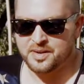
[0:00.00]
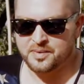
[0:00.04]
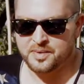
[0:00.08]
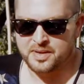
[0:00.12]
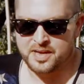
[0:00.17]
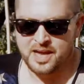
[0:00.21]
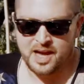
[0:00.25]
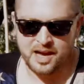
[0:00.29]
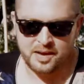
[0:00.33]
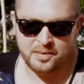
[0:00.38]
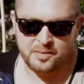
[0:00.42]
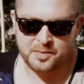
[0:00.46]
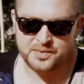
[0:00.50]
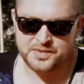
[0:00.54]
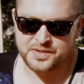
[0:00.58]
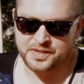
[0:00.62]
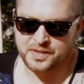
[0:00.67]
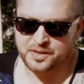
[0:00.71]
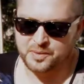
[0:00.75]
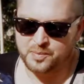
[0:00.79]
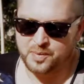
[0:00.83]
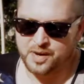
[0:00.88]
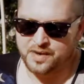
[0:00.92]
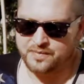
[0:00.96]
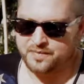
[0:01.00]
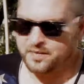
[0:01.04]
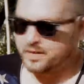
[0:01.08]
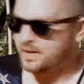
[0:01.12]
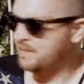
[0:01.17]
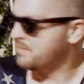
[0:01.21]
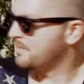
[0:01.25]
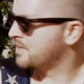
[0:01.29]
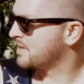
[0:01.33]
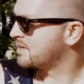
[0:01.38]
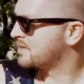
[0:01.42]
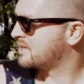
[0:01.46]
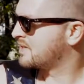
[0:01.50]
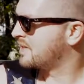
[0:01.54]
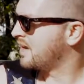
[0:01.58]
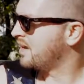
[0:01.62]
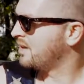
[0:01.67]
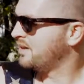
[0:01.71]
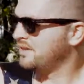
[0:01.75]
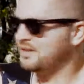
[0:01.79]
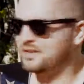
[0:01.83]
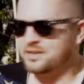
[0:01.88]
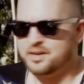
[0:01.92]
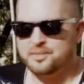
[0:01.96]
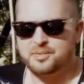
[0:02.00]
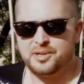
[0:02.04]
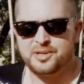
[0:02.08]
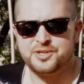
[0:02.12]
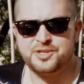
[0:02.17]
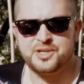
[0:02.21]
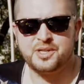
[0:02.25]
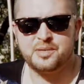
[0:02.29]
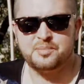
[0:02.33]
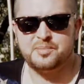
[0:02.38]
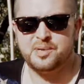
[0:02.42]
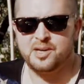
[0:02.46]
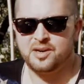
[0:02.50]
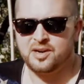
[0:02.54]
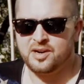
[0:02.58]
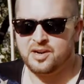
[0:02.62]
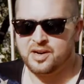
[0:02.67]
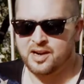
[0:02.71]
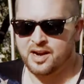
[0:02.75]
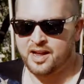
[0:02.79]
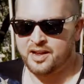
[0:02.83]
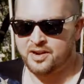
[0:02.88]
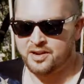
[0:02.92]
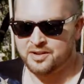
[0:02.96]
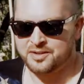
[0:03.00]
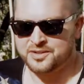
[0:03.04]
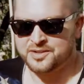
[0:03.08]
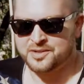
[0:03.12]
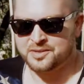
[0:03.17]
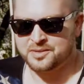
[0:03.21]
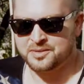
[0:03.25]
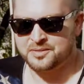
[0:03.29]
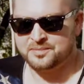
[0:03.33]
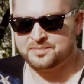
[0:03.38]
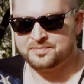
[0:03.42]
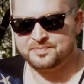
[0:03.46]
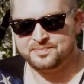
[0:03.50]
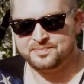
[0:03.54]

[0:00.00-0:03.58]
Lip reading: it was a good way for them to sell a bunch of the beer and also